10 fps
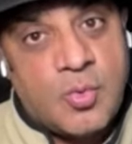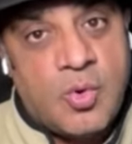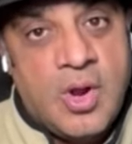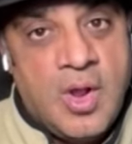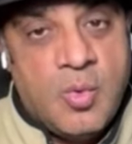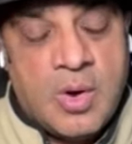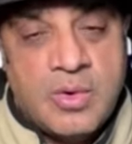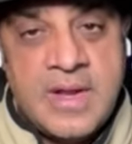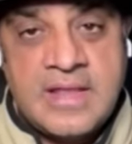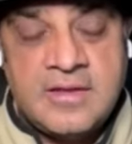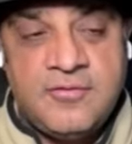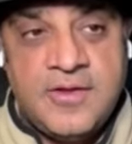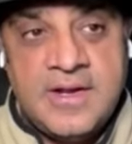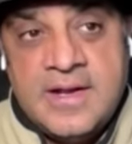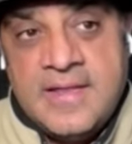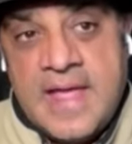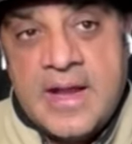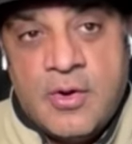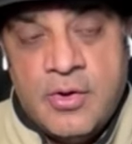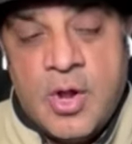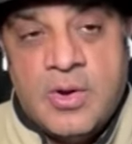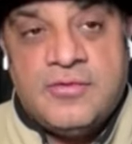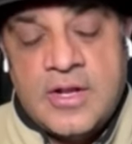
So where would Nathan fit into that? I don't know.